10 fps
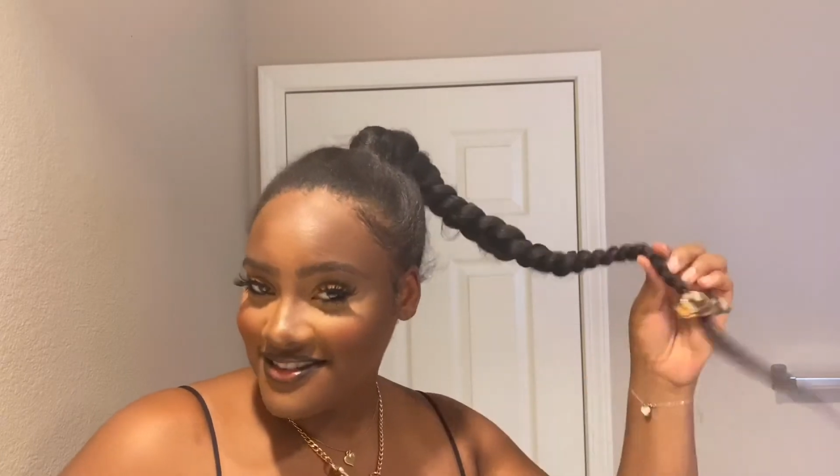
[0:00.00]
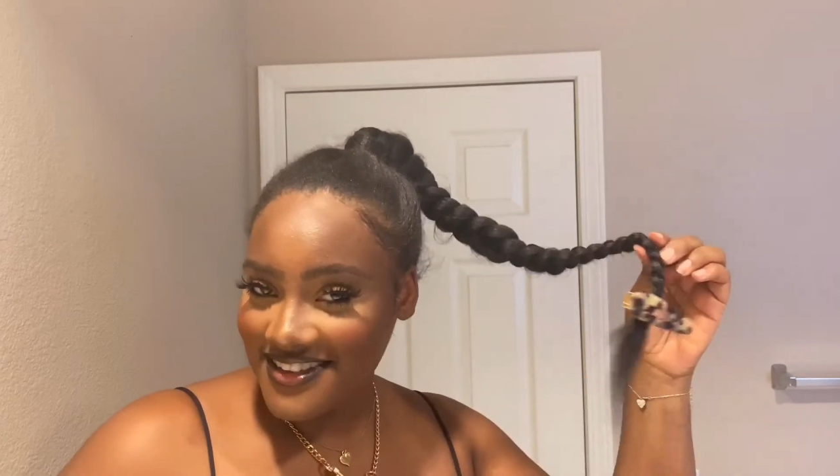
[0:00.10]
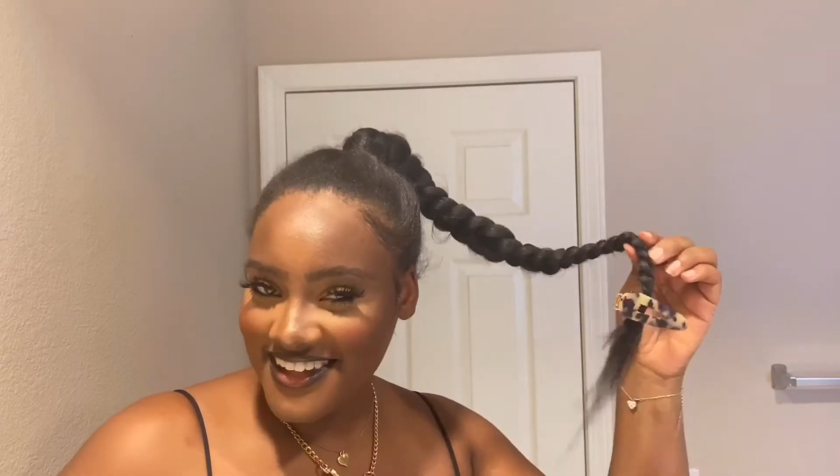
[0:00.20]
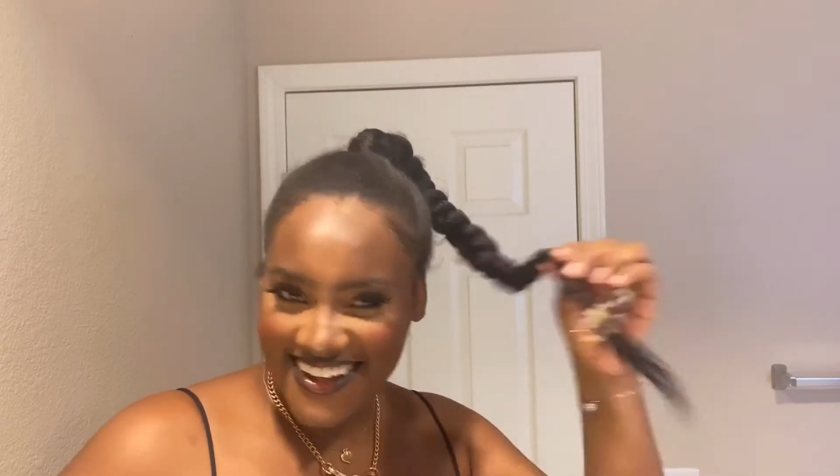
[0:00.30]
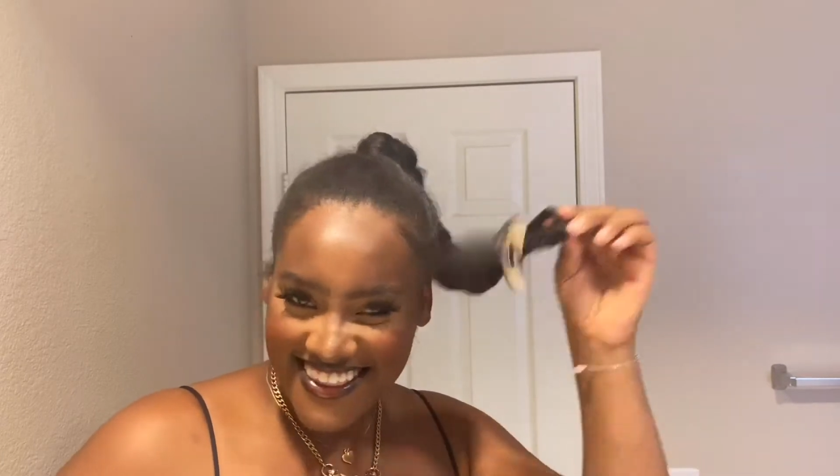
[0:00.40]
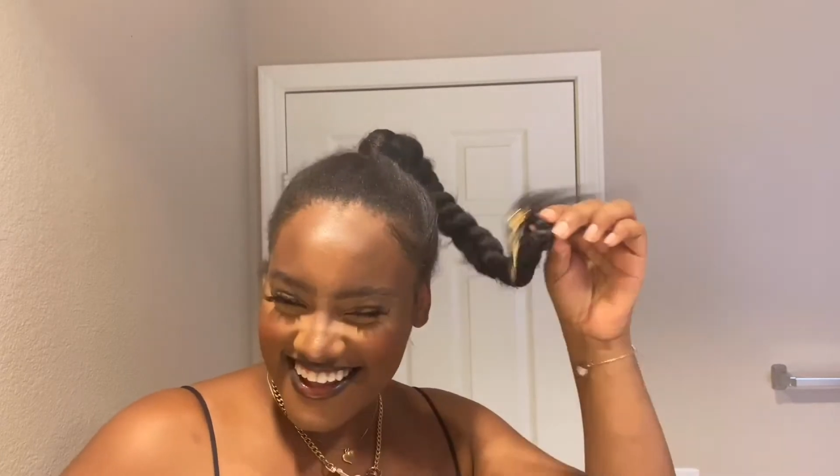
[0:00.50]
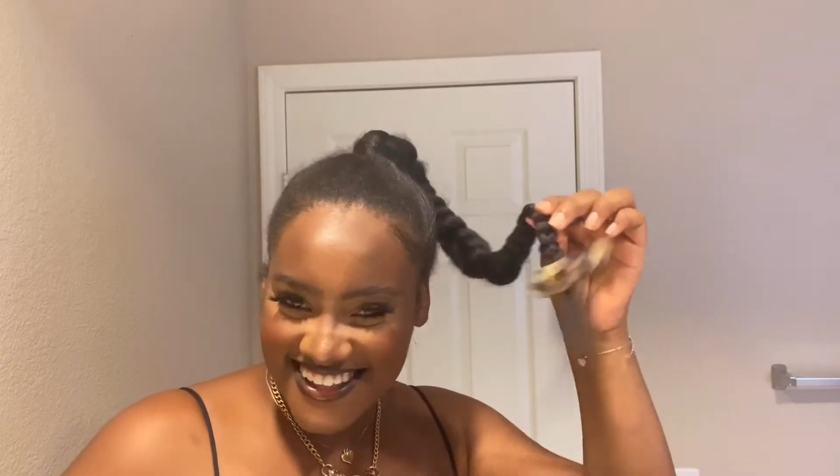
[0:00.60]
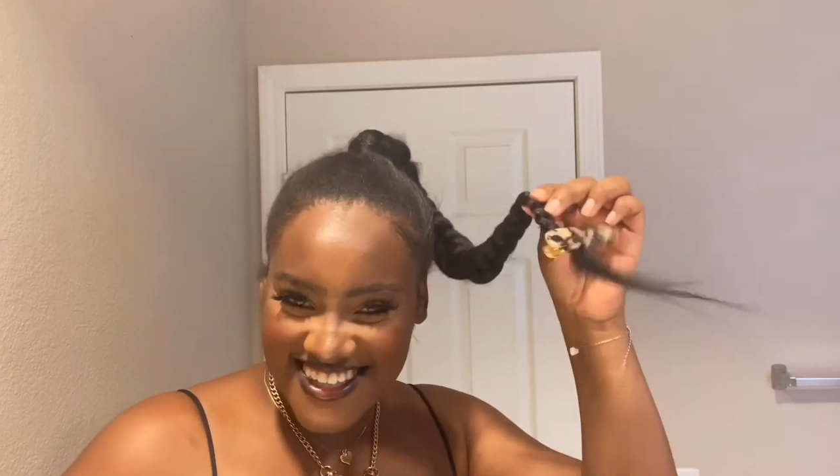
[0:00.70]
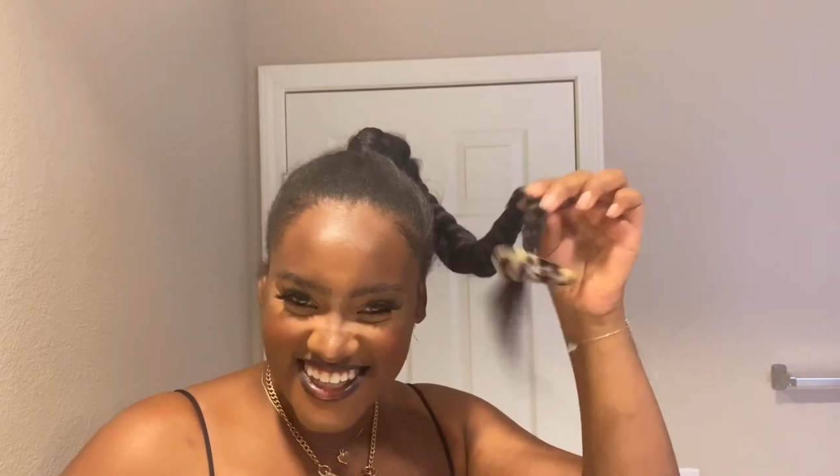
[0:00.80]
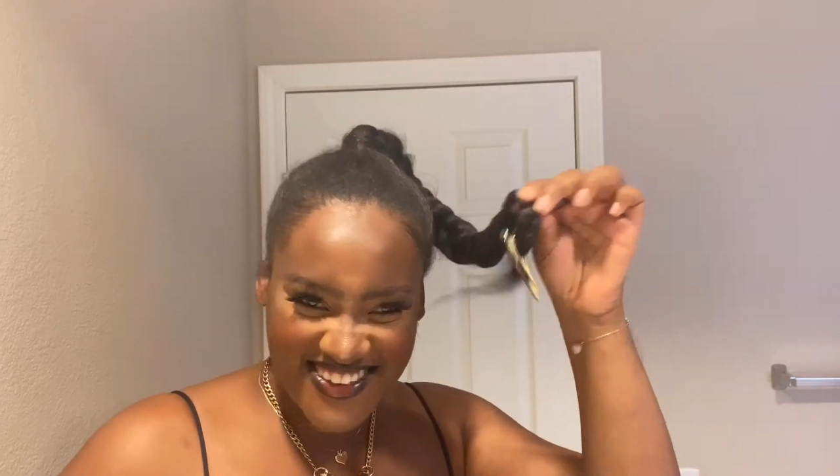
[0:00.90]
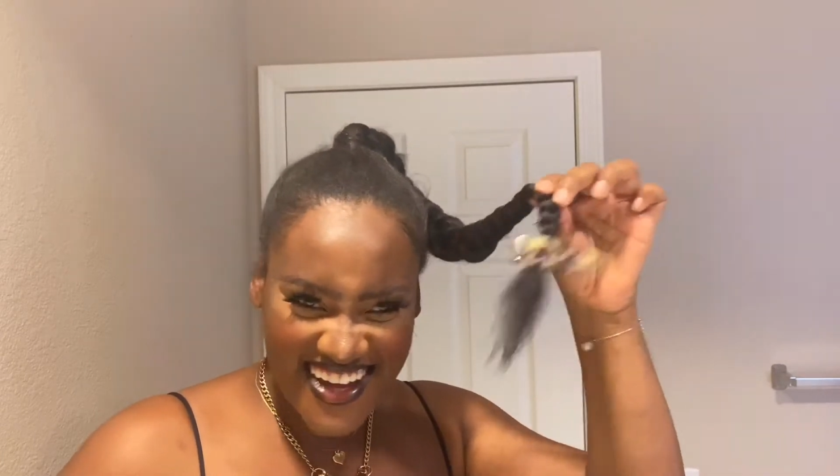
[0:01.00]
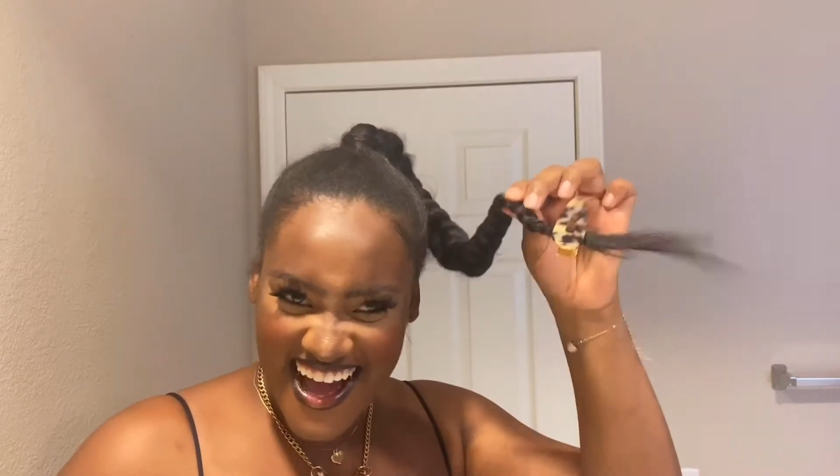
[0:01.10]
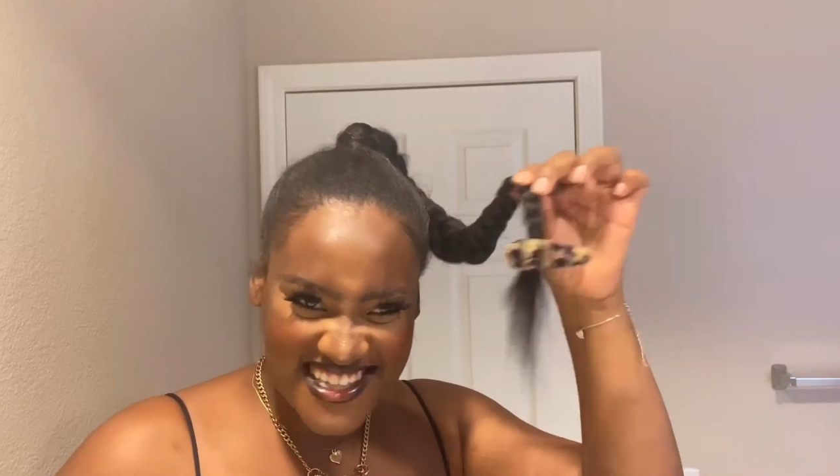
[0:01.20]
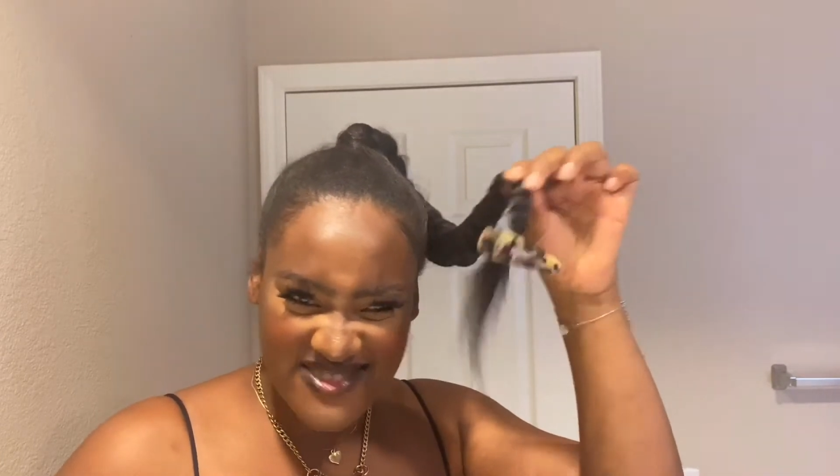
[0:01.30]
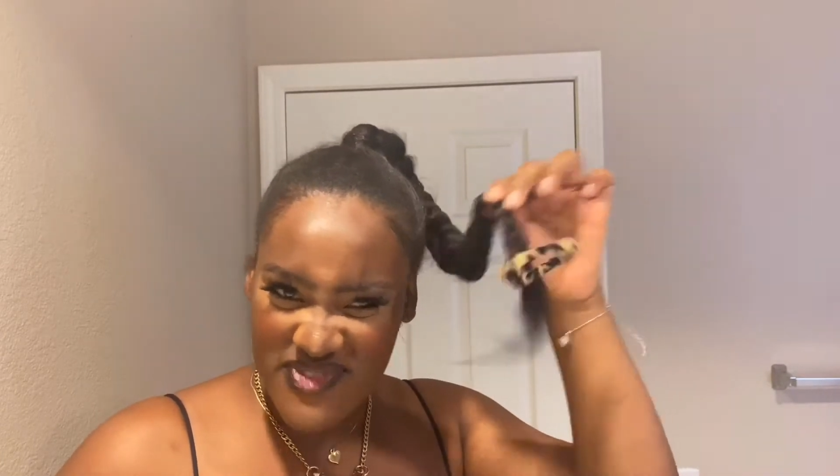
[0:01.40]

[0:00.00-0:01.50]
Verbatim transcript: getting this cute ass